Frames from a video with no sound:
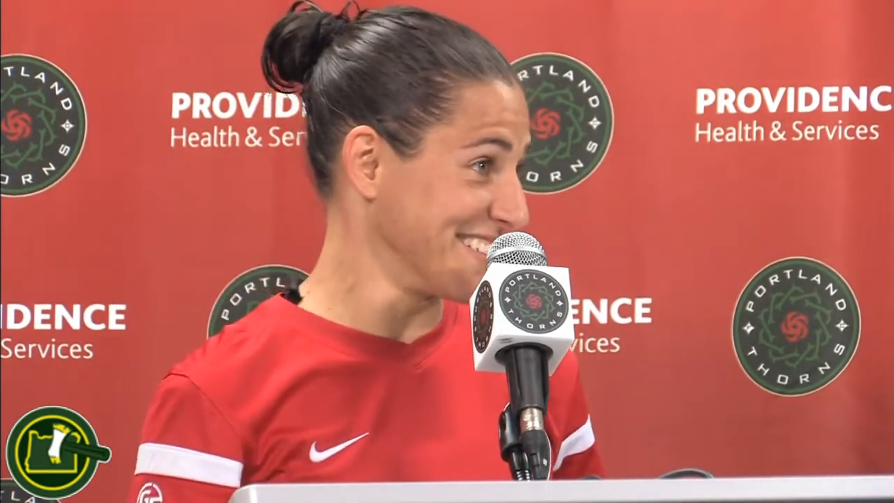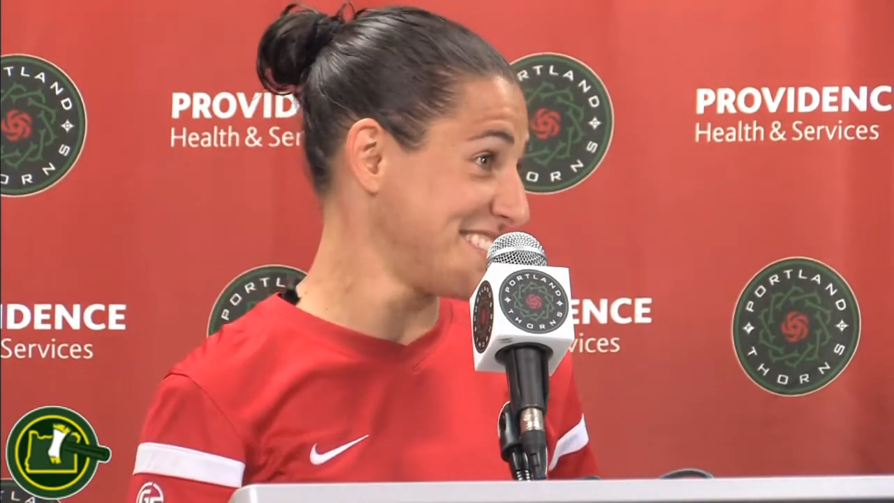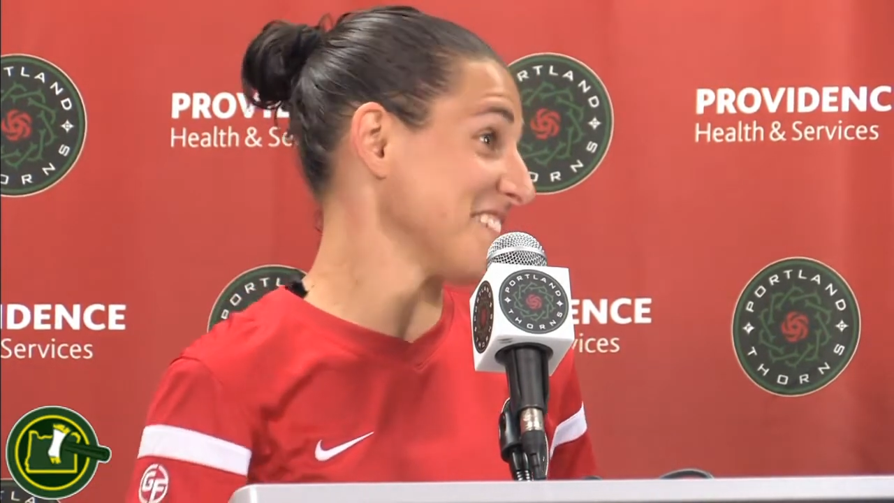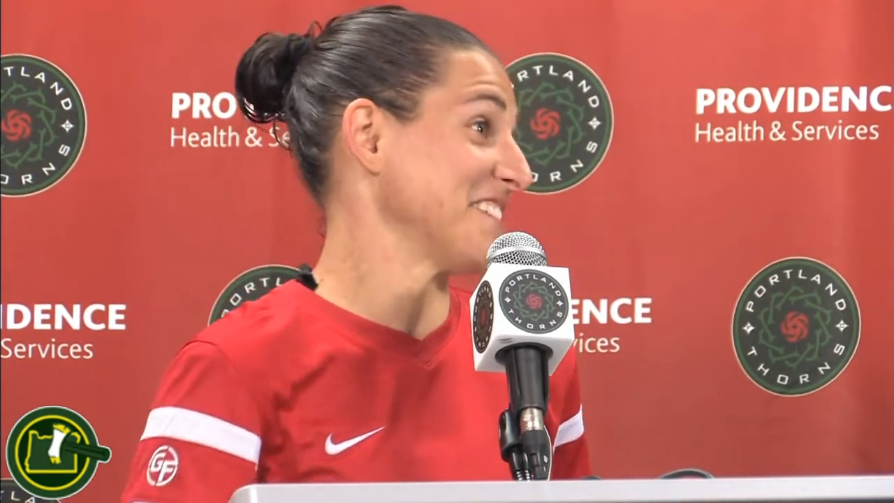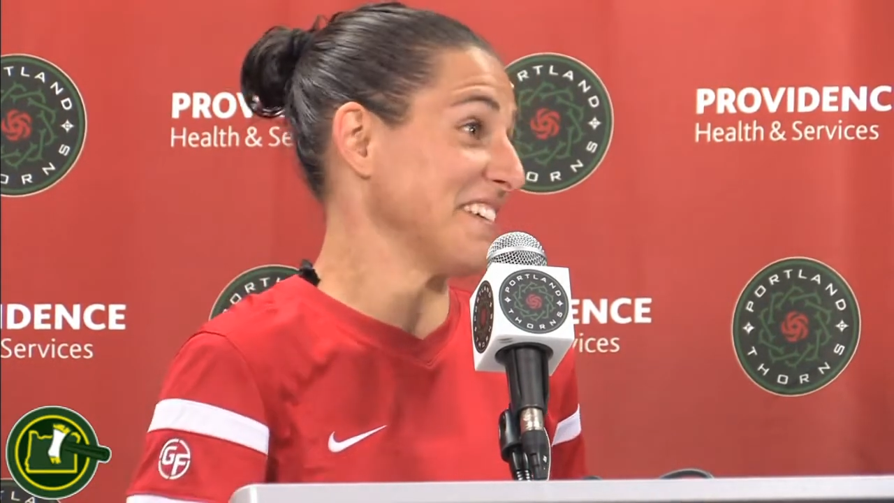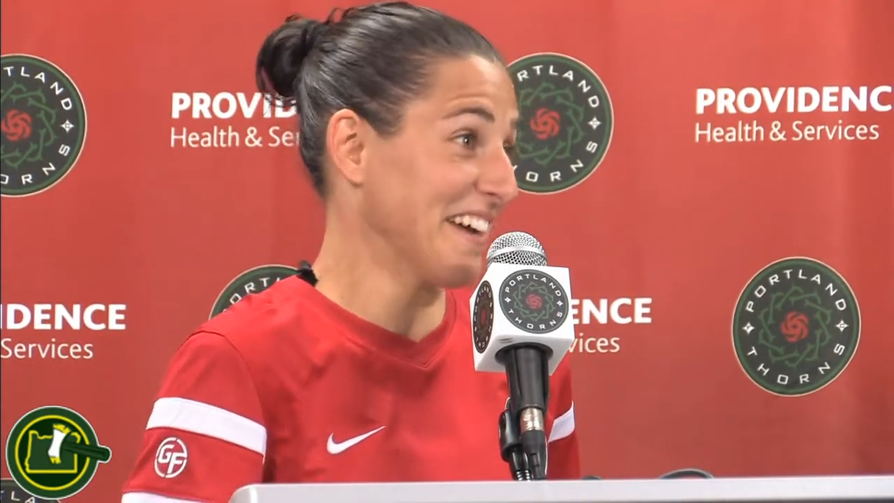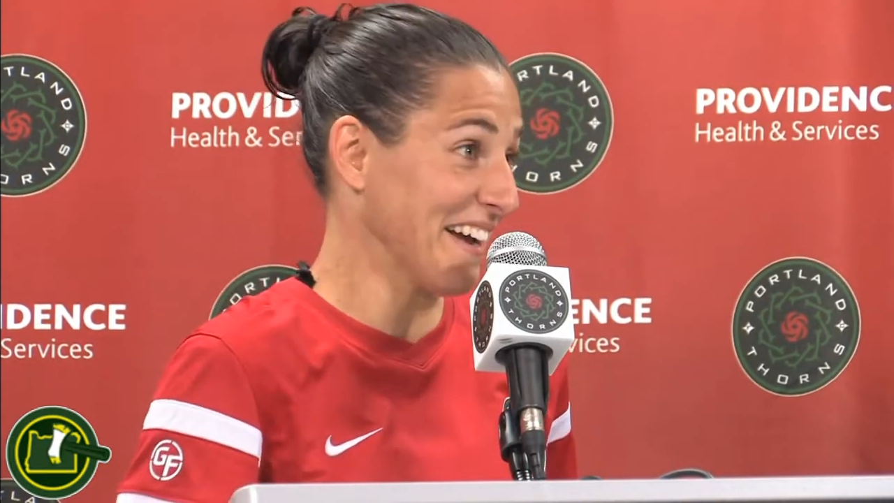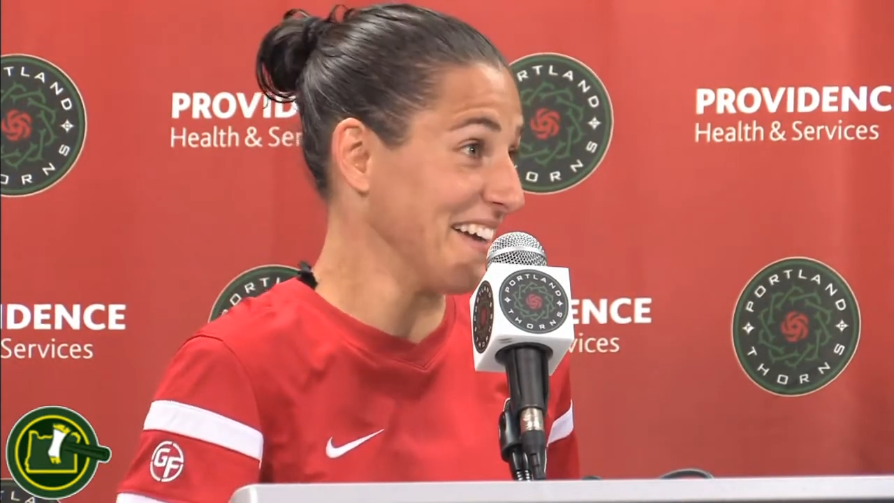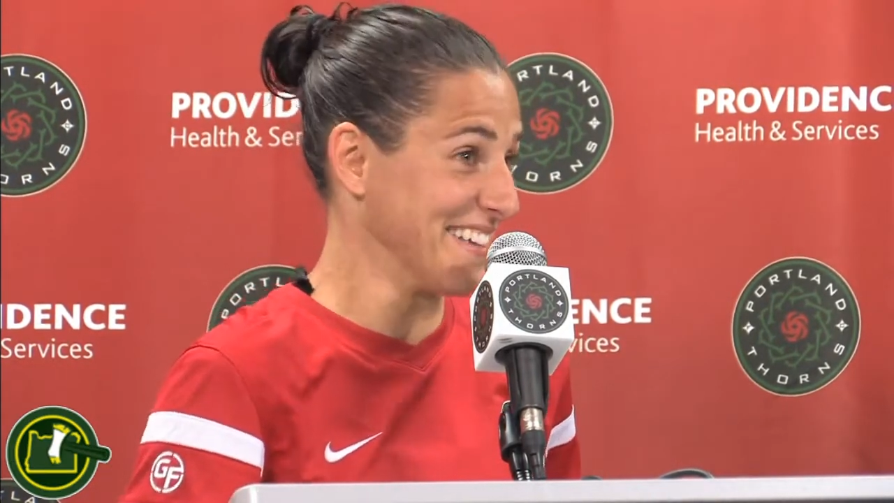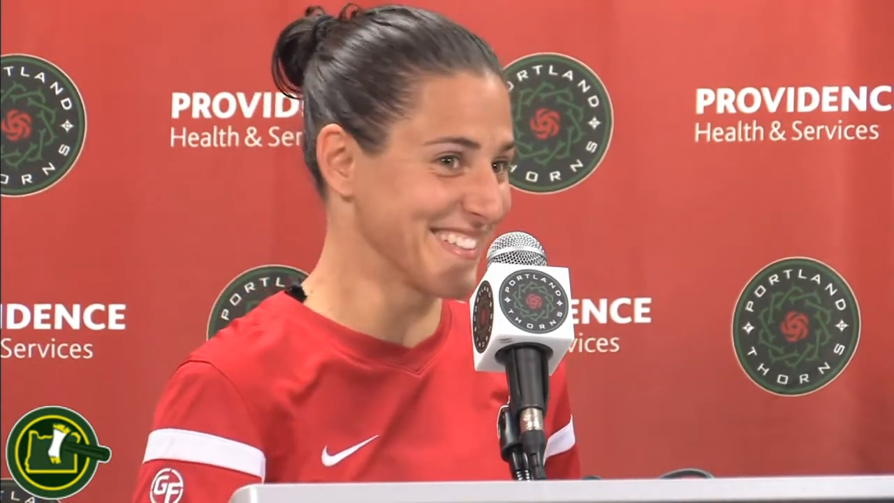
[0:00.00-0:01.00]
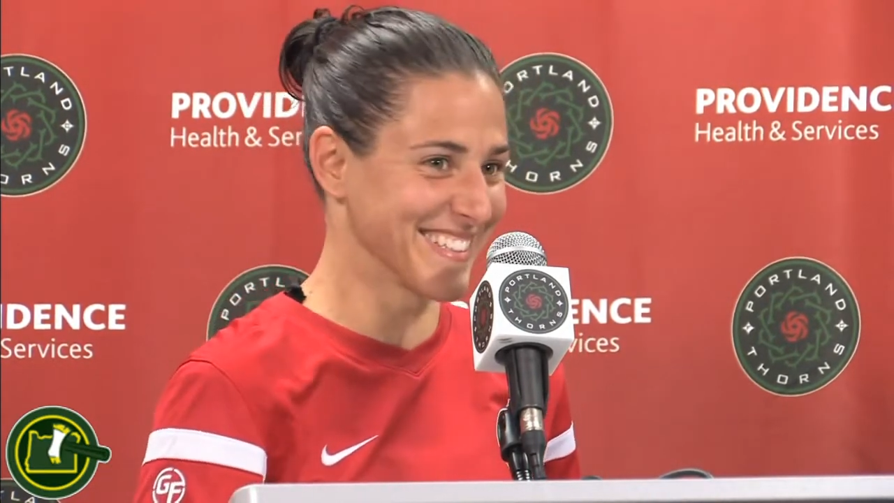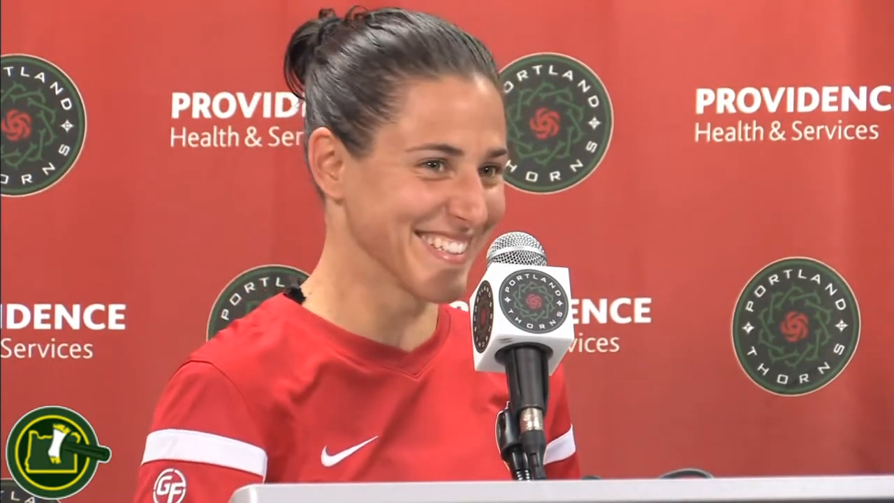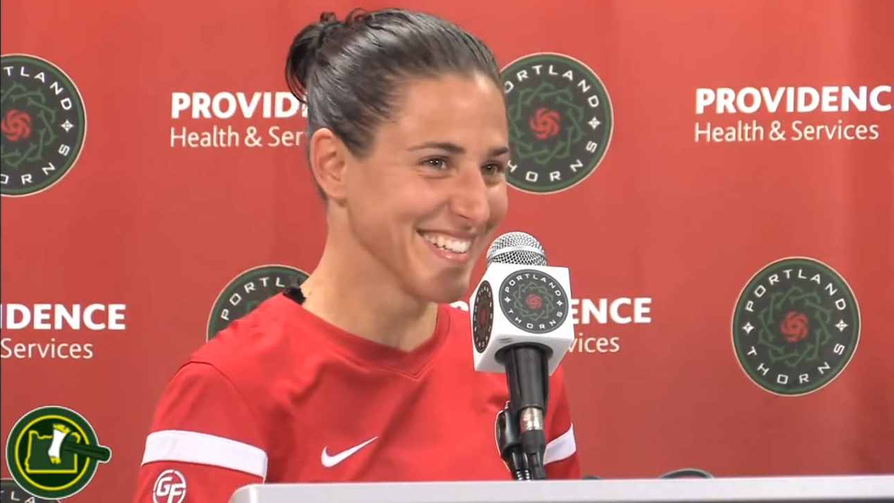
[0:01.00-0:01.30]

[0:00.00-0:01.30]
just in case.